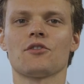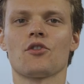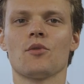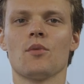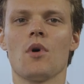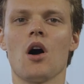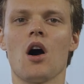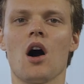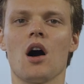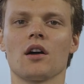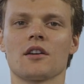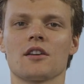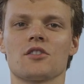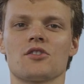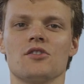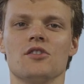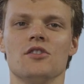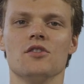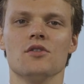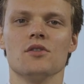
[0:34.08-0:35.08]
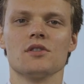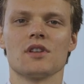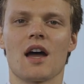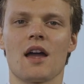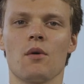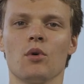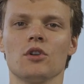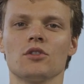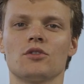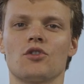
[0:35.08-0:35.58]
from hawkish news,
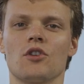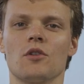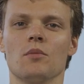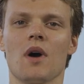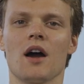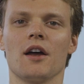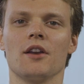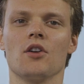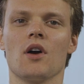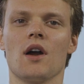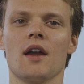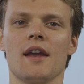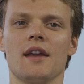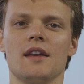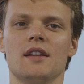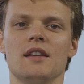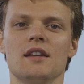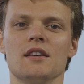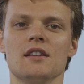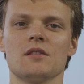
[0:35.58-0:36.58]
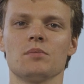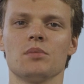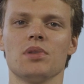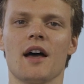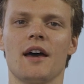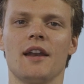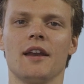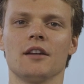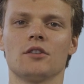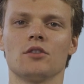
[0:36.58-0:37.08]
I want to remind you AD is
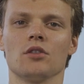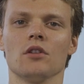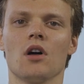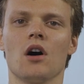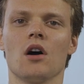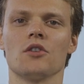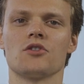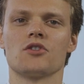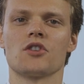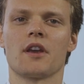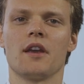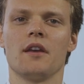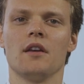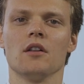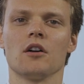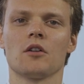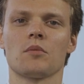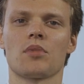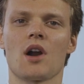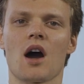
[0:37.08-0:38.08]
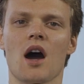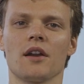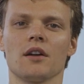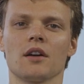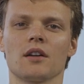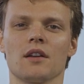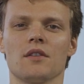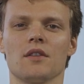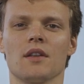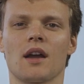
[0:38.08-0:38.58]
planning to launch HELOC
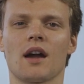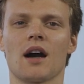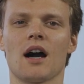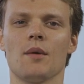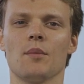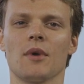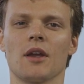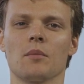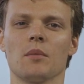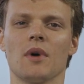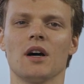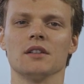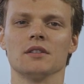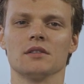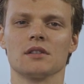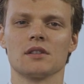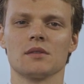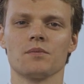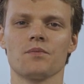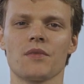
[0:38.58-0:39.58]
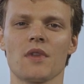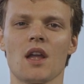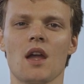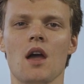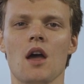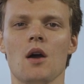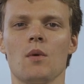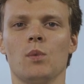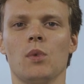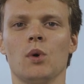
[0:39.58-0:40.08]
product in the coming months.
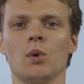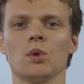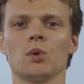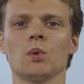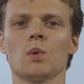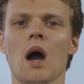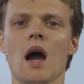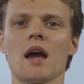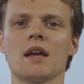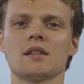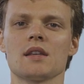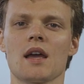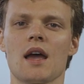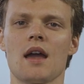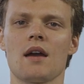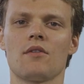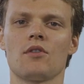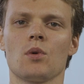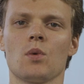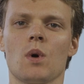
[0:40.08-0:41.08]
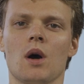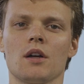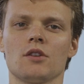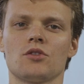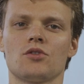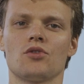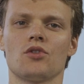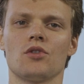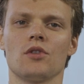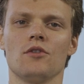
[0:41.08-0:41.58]
We would advise everyone
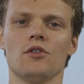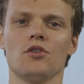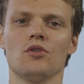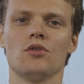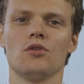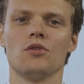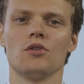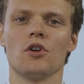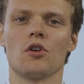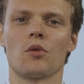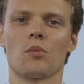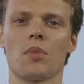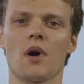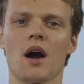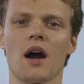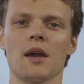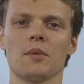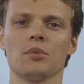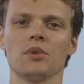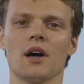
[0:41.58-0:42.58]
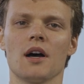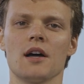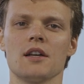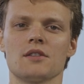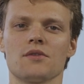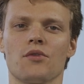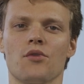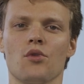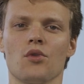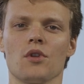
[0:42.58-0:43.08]
to review your
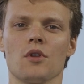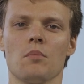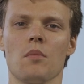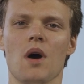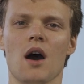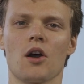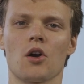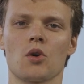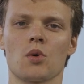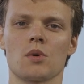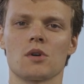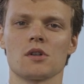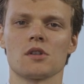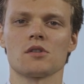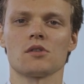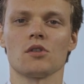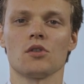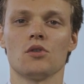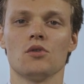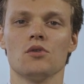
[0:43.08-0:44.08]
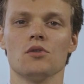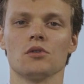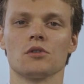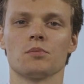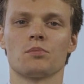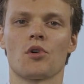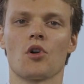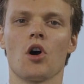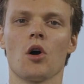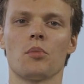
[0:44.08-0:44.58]
pipelines for the borrowers whose
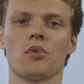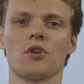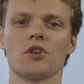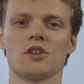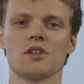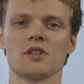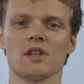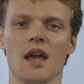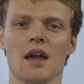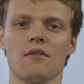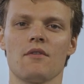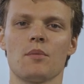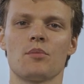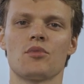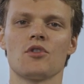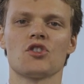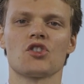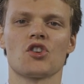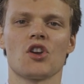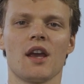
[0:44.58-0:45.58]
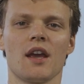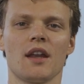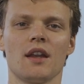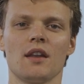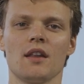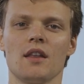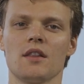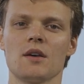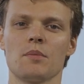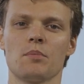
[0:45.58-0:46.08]
properties have
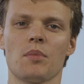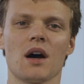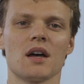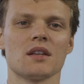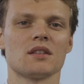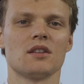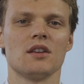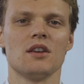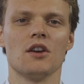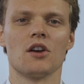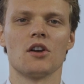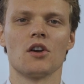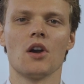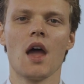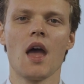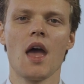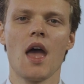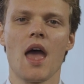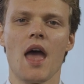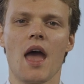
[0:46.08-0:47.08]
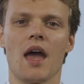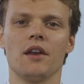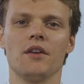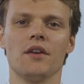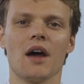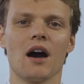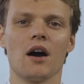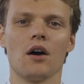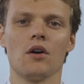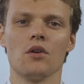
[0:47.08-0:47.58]
appreciated in the past year and
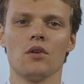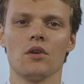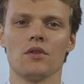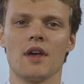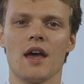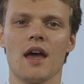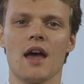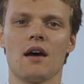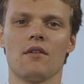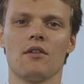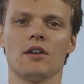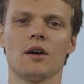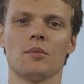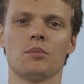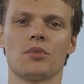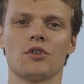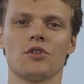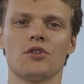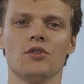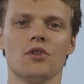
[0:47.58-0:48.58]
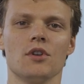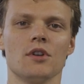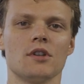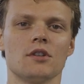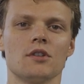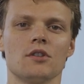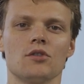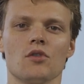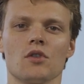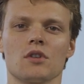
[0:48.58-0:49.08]
now they have an opportunity
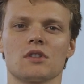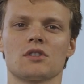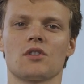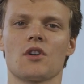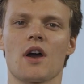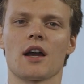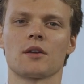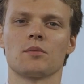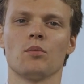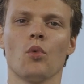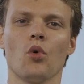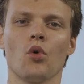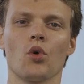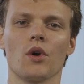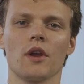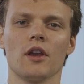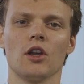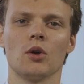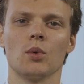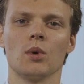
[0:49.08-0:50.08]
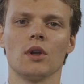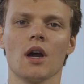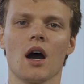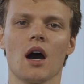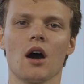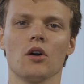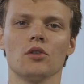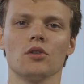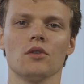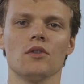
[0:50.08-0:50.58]
to extract more equity
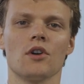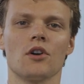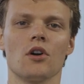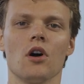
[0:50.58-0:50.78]
out of their